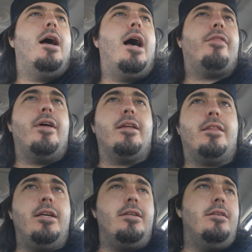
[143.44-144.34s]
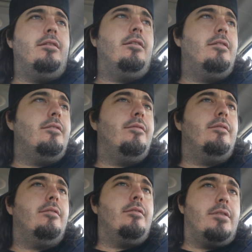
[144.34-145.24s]
I think the
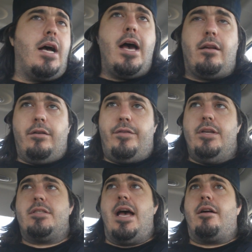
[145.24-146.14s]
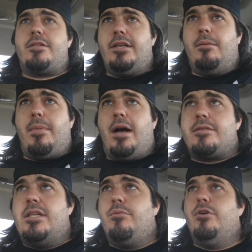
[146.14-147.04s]
title of this Out
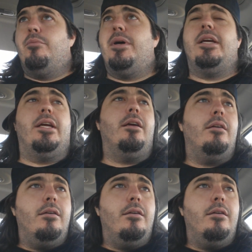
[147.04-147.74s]
Skinabowski will be